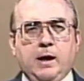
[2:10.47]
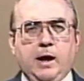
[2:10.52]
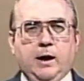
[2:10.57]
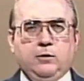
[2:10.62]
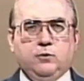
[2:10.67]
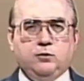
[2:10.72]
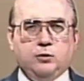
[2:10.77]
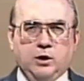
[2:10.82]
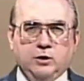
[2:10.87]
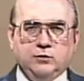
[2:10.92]

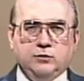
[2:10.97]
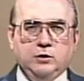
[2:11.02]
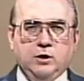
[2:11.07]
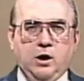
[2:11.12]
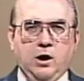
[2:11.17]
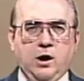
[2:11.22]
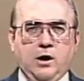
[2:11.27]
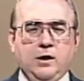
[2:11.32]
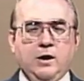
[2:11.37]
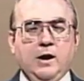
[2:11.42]
and trust
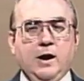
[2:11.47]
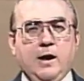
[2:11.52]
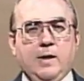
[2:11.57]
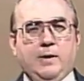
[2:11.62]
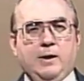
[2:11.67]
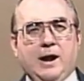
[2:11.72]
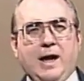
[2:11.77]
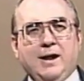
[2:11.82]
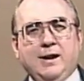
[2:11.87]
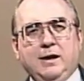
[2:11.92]
God,
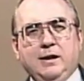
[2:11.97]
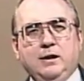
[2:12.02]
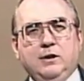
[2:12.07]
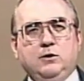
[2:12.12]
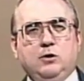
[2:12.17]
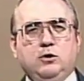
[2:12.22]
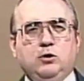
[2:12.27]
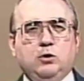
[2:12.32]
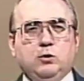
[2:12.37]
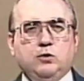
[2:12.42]
that I
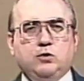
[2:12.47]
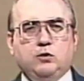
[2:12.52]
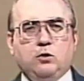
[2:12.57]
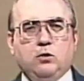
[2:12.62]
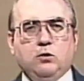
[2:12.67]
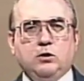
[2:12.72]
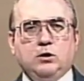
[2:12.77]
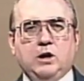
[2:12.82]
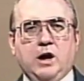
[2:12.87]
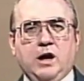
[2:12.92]
needed to do
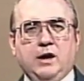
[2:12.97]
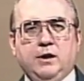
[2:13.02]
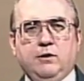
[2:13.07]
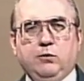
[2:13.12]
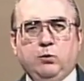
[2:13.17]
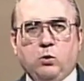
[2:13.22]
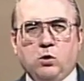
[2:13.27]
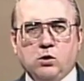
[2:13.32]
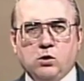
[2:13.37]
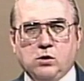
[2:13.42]
certain kind
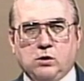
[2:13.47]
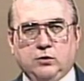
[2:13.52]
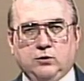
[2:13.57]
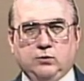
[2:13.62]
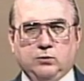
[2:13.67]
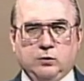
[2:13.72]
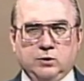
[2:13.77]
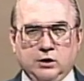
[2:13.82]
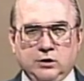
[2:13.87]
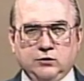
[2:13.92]
of
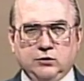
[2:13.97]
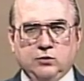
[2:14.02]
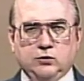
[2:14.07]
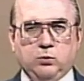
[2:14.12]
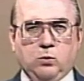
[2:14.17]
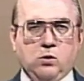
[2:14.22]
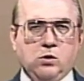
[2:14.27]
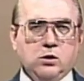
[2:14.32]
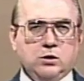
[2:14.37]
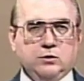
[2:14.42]
works, religious
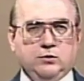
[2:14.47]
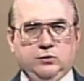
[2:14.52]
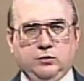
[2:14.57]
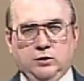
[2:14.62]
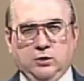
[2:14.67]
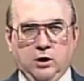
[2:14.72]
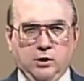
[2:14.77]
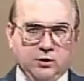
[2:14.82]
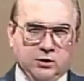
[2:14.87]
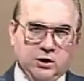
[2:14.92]
works
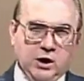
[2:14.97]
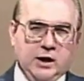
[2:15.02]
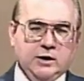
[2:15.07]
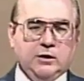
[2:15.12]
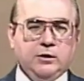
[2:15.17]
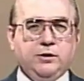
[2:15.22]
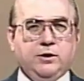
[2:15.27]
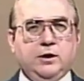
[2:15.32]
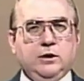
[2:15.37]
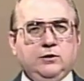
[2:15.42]
and other
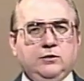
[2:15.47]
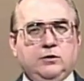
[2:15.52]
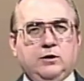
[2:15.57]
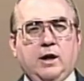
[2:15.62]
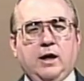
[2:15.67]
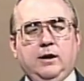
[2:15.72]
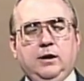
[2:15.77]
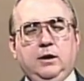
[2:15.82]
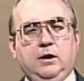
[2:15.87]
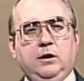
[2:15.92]
kind of things that
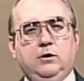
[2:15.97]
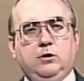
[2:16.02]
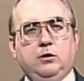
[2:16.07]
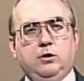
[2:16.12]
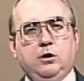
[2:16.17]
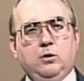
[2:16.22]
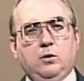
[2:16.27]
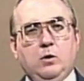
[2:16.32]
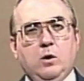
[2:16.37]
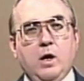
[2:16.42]
I needed to
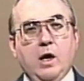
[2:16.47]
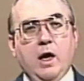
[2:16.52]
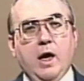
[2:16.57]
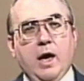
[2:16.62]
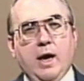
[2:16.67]
do.